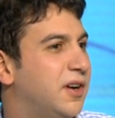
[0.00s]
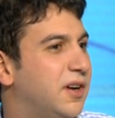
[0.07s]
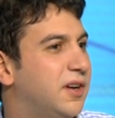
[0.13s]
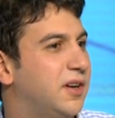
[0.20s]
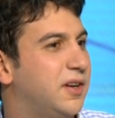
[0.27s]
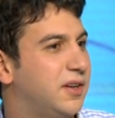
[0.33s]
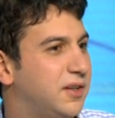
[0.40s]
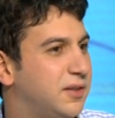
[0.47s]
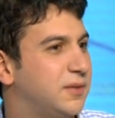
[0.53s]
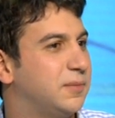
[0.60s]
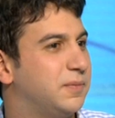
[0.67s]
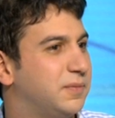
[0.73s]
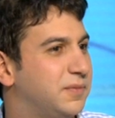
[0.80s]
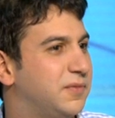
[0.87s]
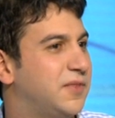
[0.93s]
Not so
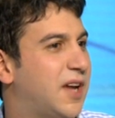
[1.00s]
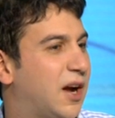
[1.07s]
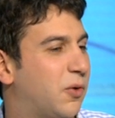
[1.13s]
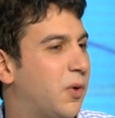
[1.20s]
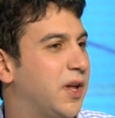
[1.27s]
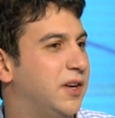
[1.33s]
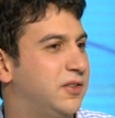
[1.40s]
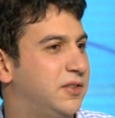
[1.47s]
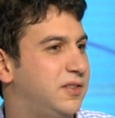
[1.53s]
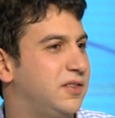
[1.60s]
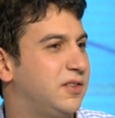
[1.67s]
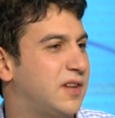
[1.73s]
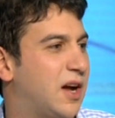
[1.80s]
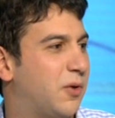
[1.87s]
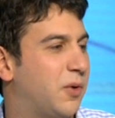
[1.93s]
risky. Not there. quite as
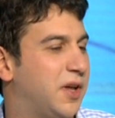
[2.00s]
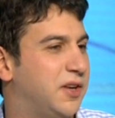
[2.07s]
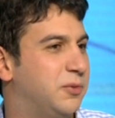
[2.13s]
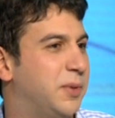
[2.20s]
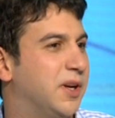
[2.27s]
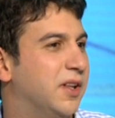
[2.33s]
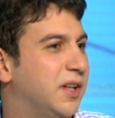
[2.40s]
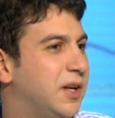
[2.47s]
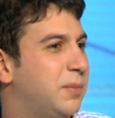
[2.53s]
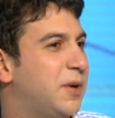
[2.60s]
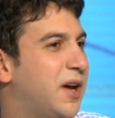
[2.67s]
not quite as big a leap.